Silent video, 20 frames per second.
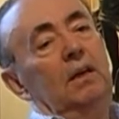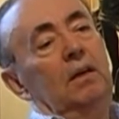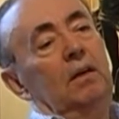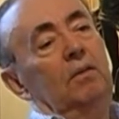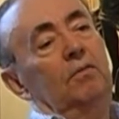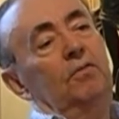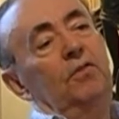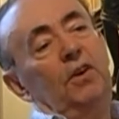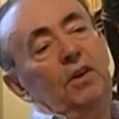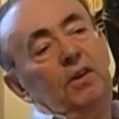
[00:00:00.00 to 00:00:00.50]

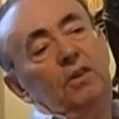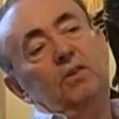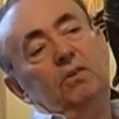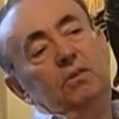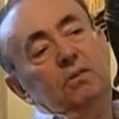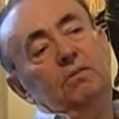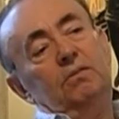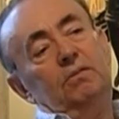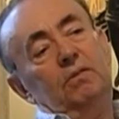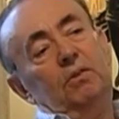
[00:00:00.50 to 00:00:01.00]
vehicle
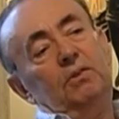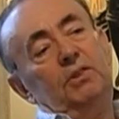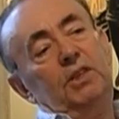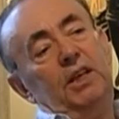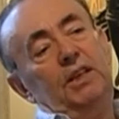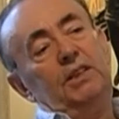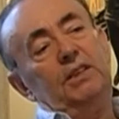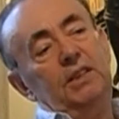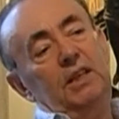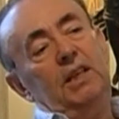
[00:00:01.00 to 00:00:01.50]
or
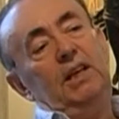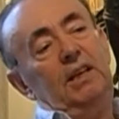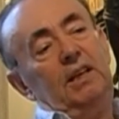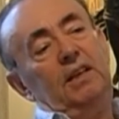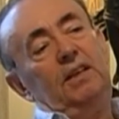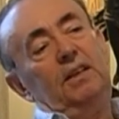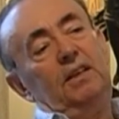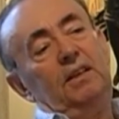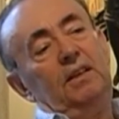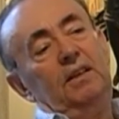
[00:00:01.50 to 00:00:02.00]

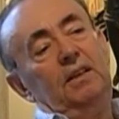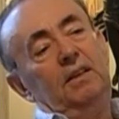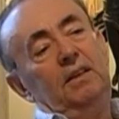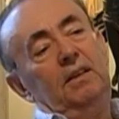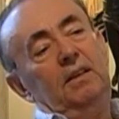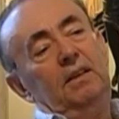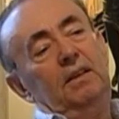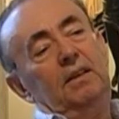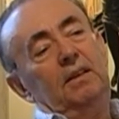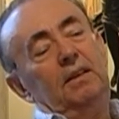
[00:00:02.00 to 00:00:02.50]
technique
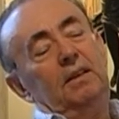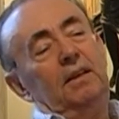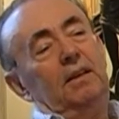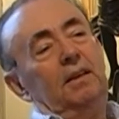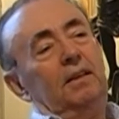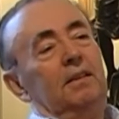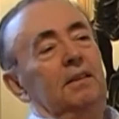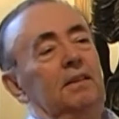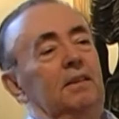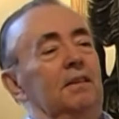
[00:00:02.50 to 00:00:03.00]

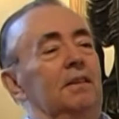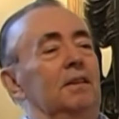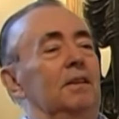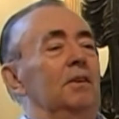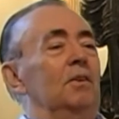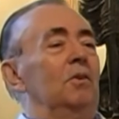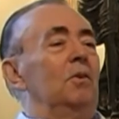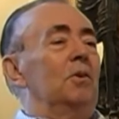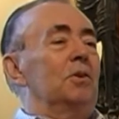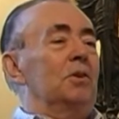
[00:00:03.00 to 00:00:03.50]
in
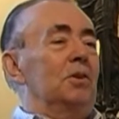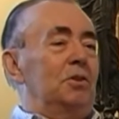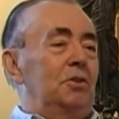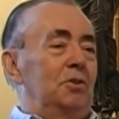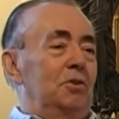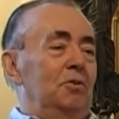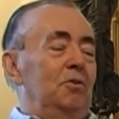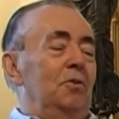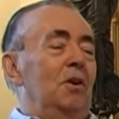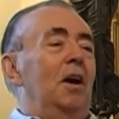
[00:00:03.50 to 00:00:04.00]
order
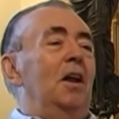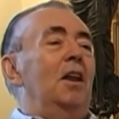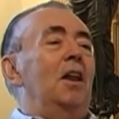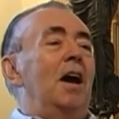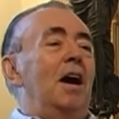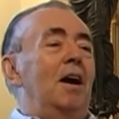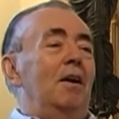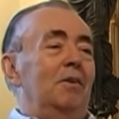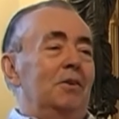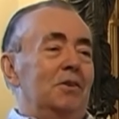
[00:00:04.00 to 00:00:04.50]
to
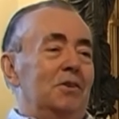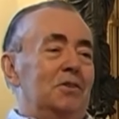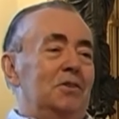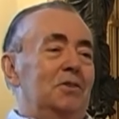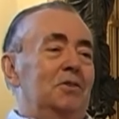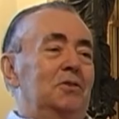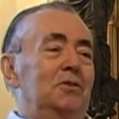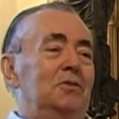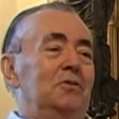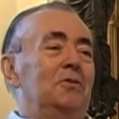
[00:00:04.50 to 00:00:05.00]
allow us
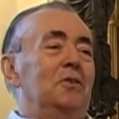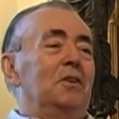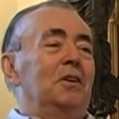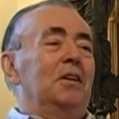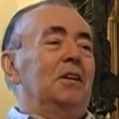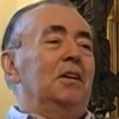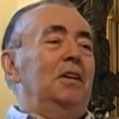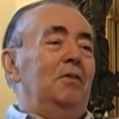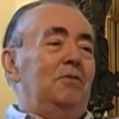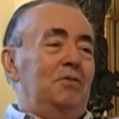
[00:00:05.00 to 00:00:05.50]
to
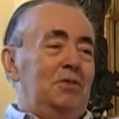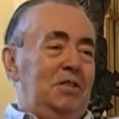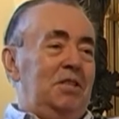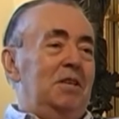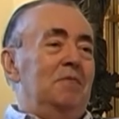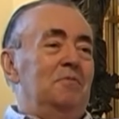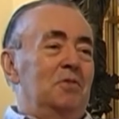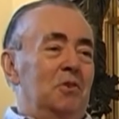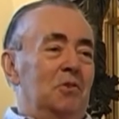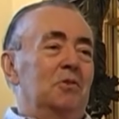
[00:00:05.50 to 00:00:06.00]
give
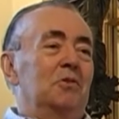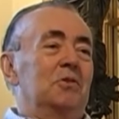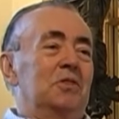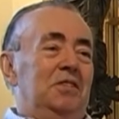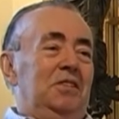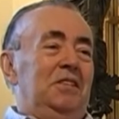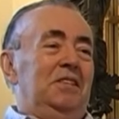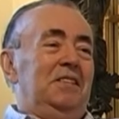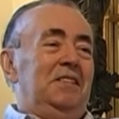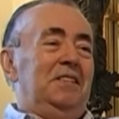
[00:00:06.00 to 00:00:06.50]
some
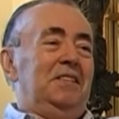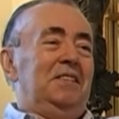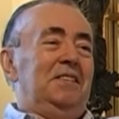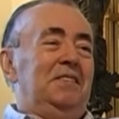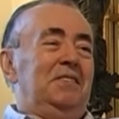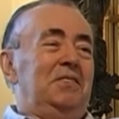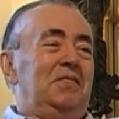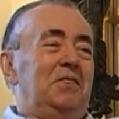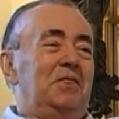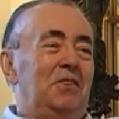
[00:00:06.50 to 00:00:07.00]
order
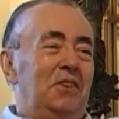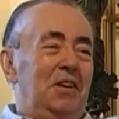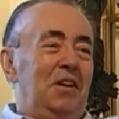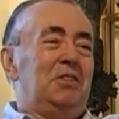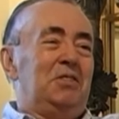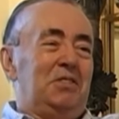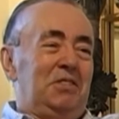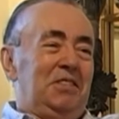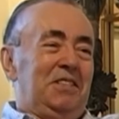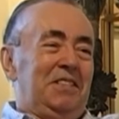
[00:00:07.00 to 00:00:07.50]
to
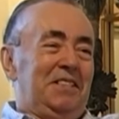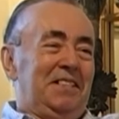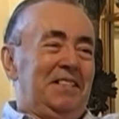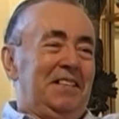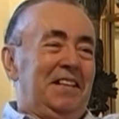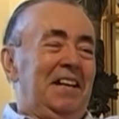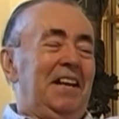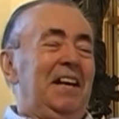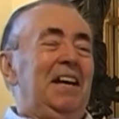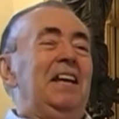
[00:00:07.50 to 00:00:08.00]
creation.
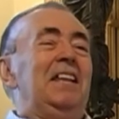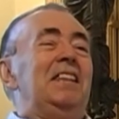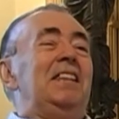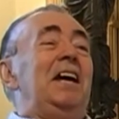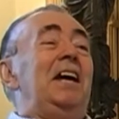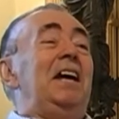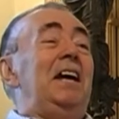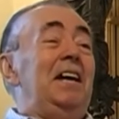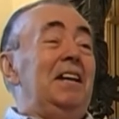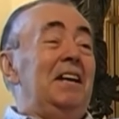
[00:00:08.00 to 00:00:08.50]
The
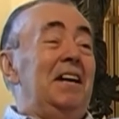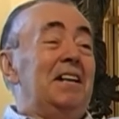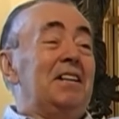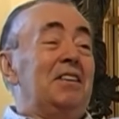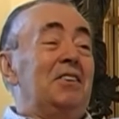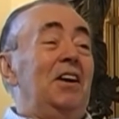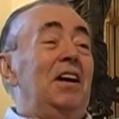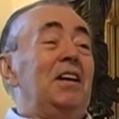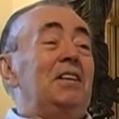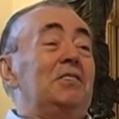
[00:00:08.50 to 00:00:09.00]
hairline
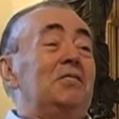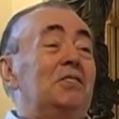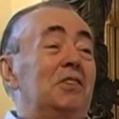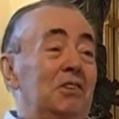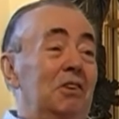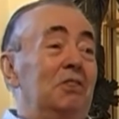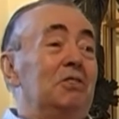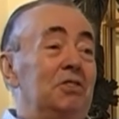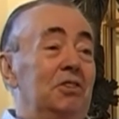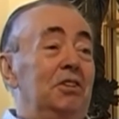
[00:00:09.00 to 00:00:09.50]
cracks, the
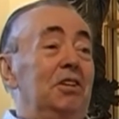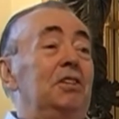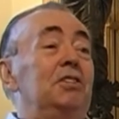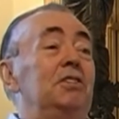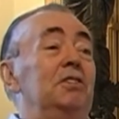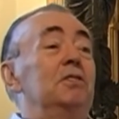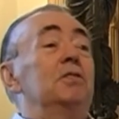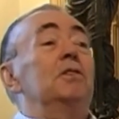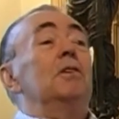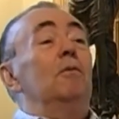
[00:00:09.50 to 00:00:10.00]

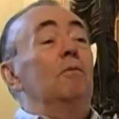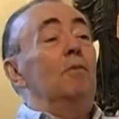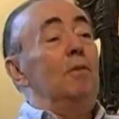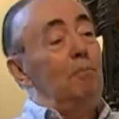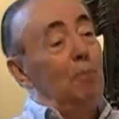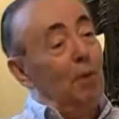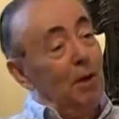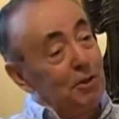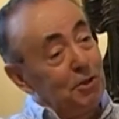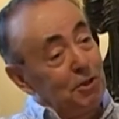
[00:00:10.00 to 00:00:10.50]
contradictions, we
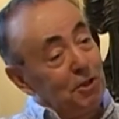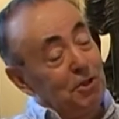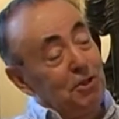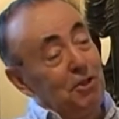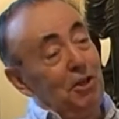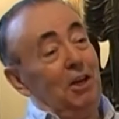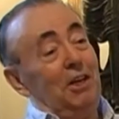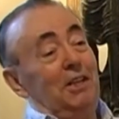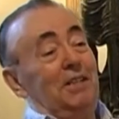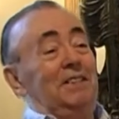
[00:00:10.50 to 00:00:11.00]
brushed
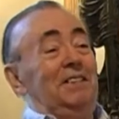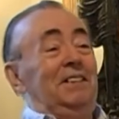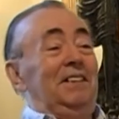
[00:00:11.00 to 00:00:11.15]
aside.